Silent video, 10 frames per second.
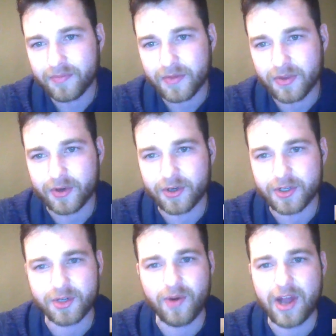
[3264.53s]
They're
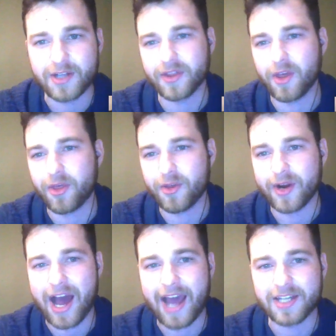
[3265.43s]
surrendering the 3rd
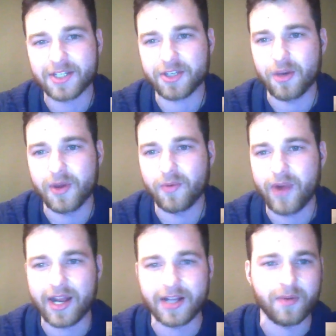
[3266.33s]
highest QB
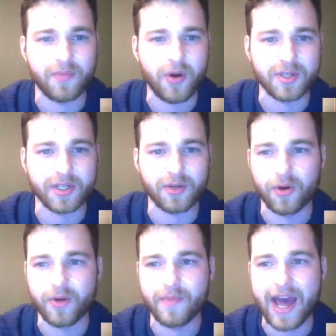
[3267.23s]
rating to opposing
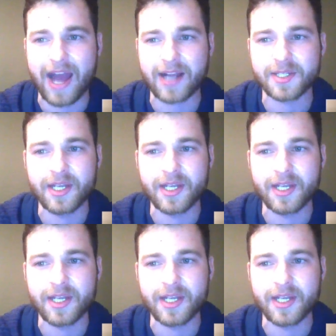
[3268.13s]
quarterbacks.